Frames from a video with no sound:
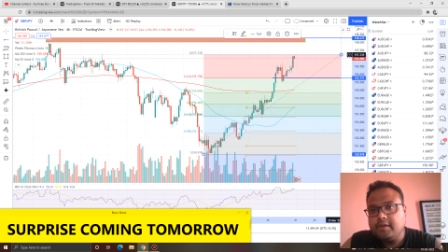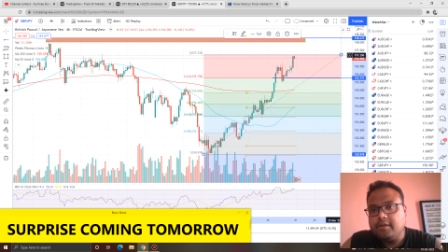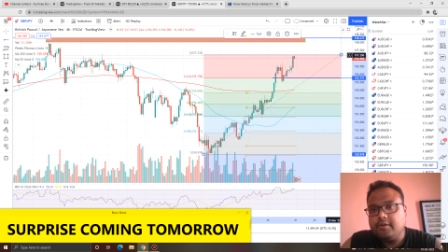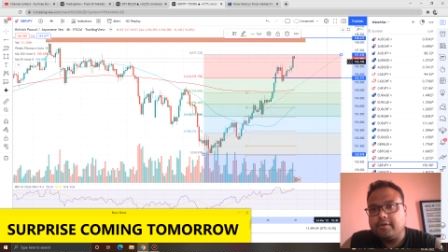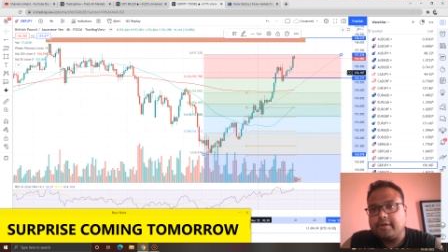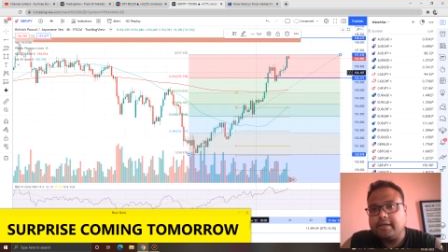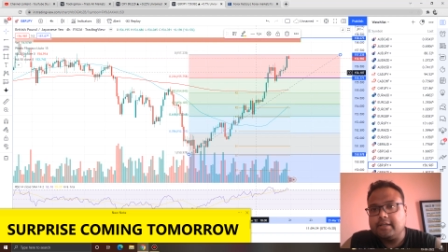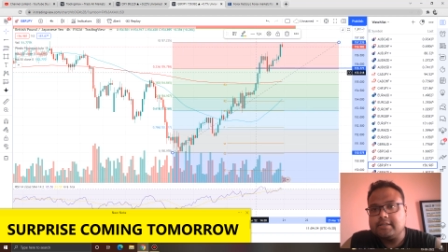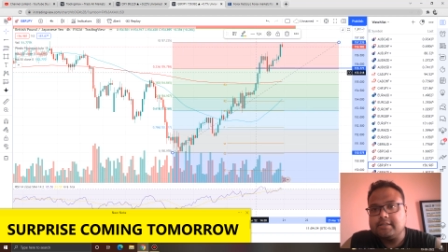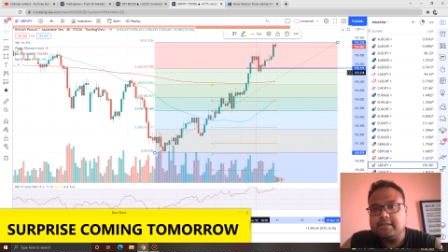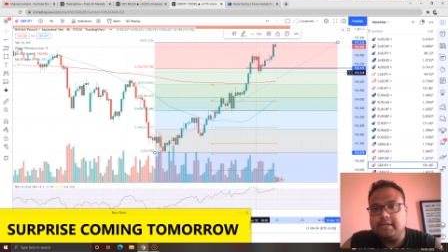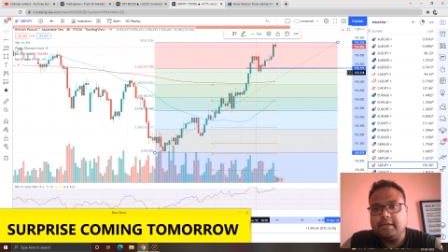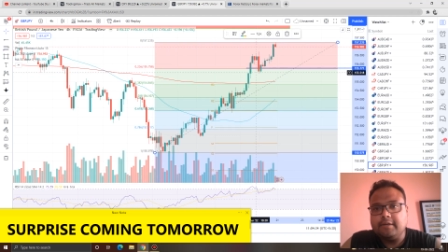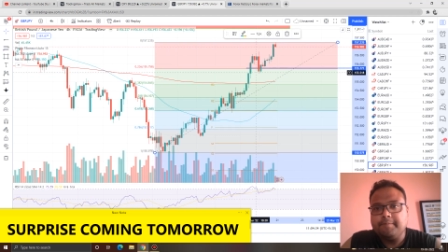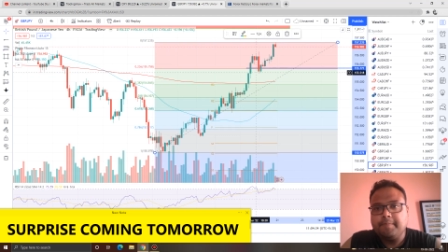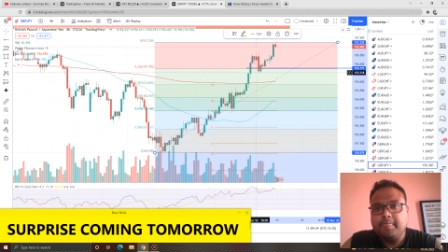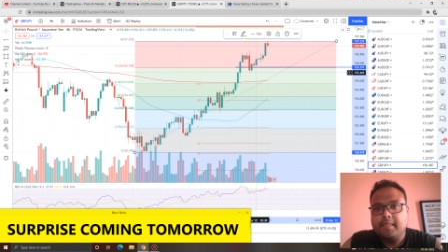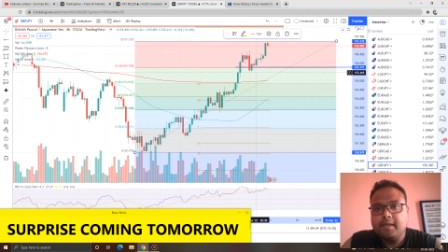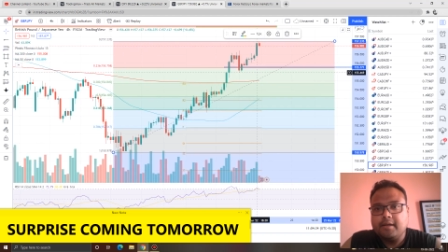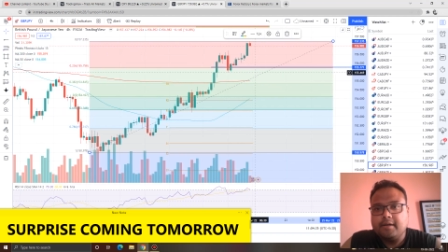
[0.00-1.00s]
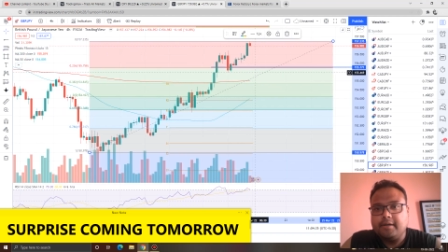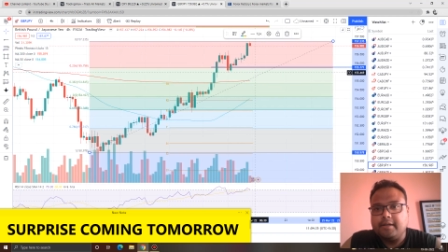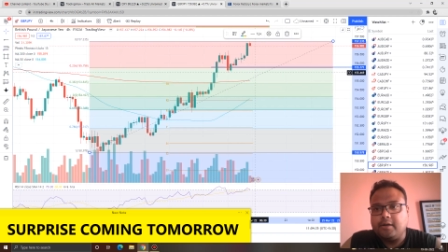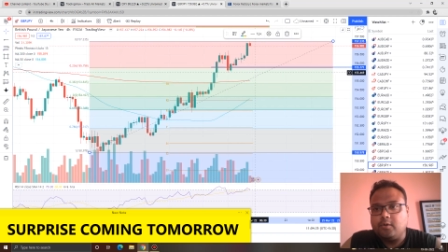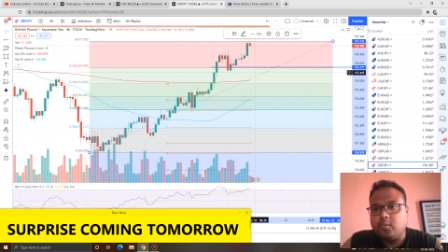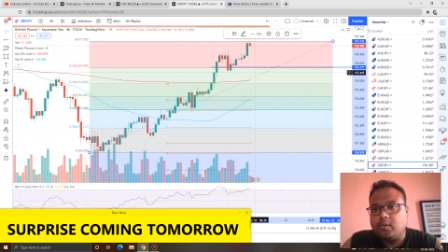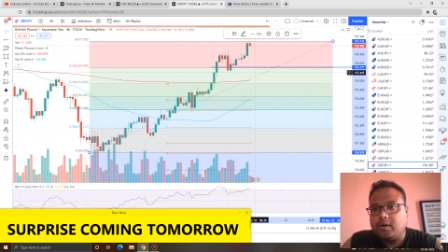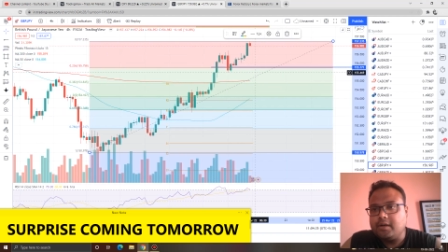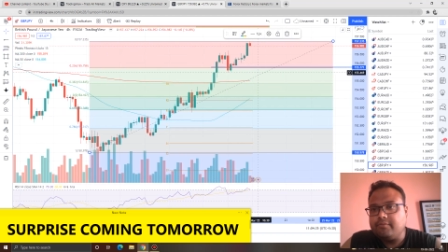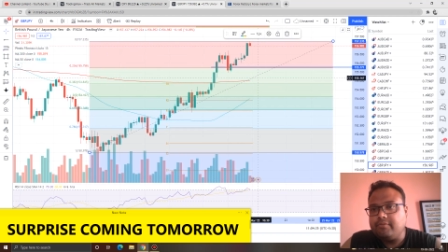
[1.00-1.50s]
you can see that
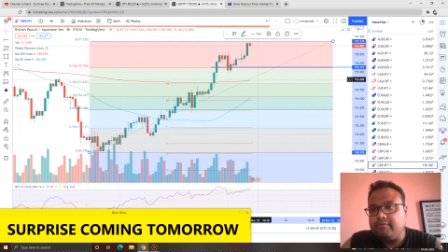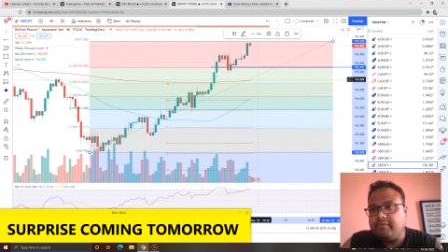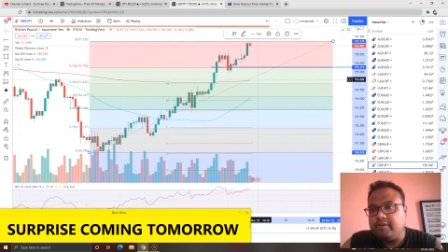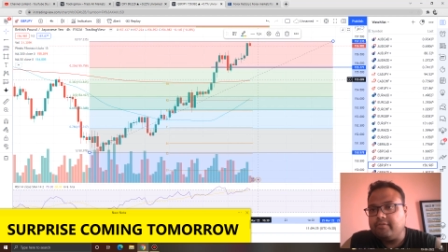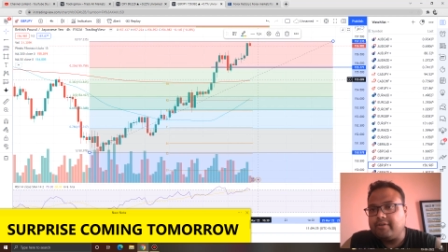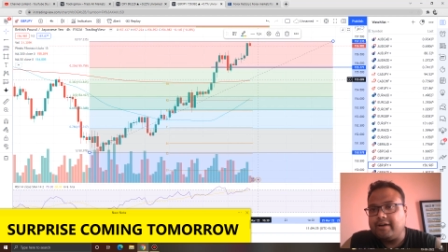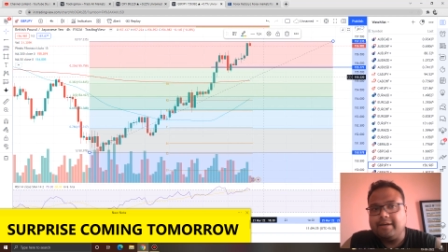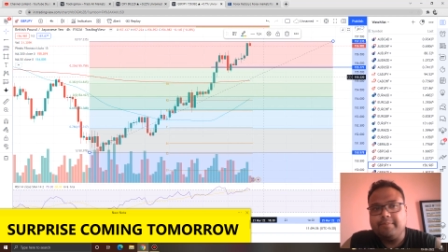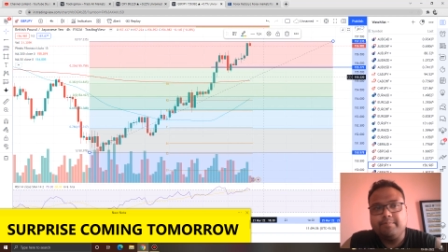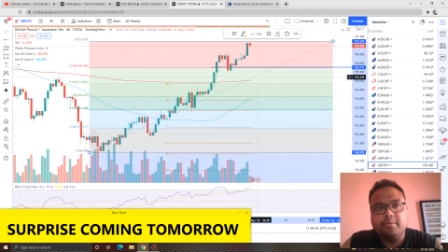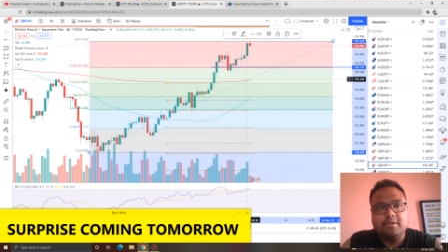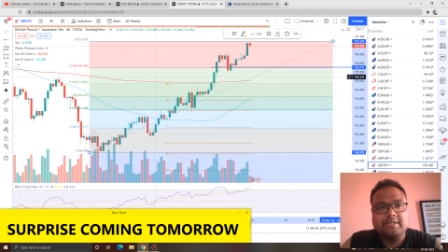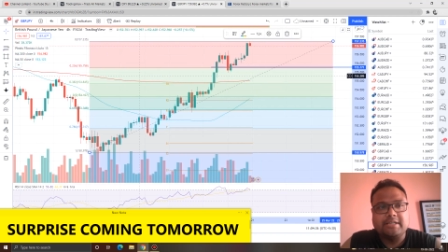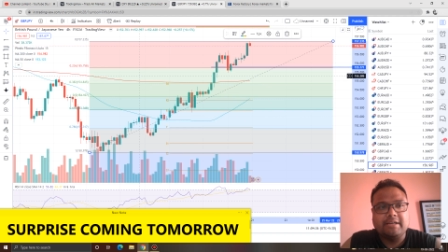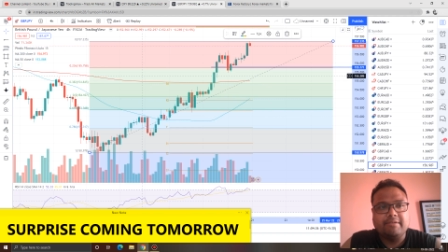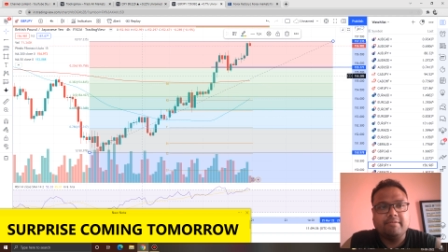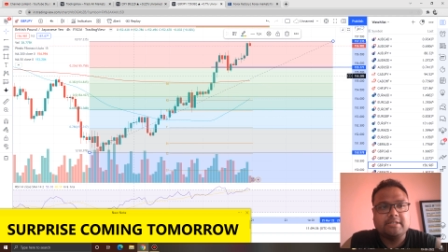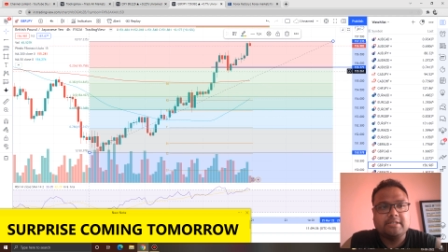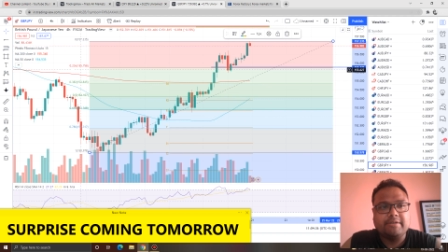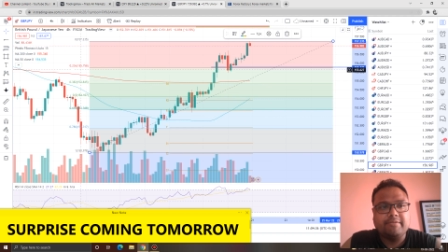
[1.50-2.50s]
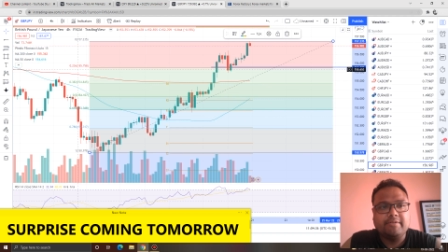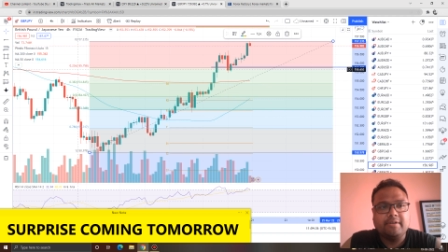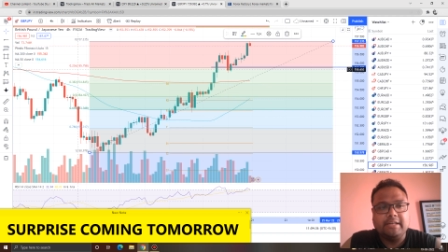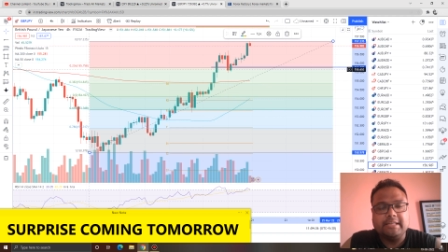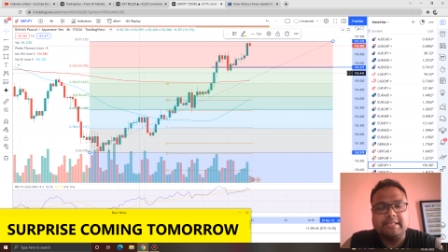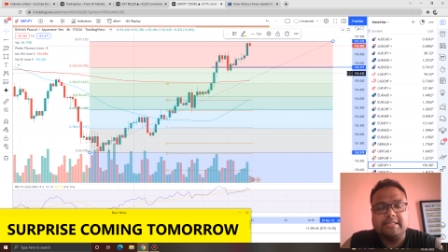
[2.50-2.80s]
155.77